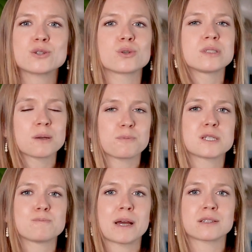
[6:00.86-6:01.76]
interesting
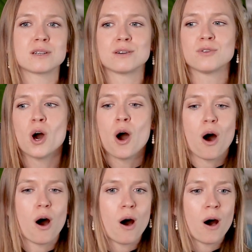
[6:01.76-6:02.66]
perspective
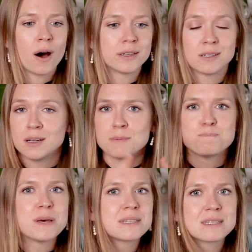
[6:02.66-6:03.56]
on
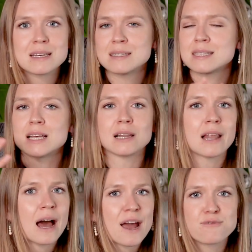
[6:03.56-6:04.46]
business,
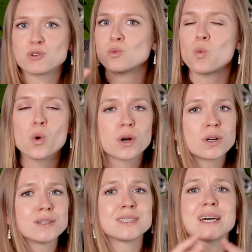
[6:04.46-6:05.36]
life,
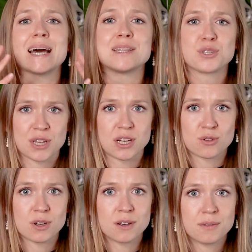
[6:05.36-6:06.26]
world, et
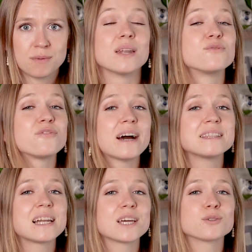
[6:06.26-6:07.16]
cetera. And
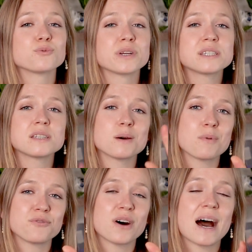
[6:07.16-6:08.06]
finally, reason
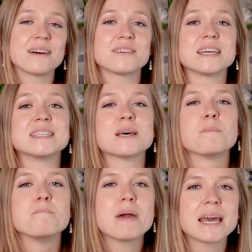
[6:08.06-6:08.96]
number five is
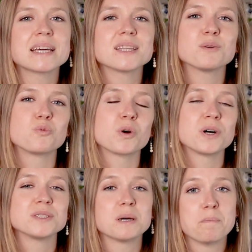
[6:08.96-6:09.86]
making the
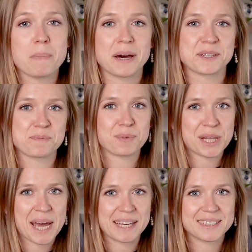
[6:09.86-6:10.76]
world a better
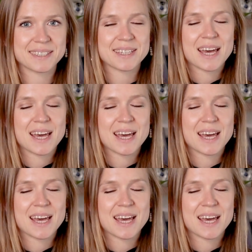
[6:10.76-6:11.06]
place.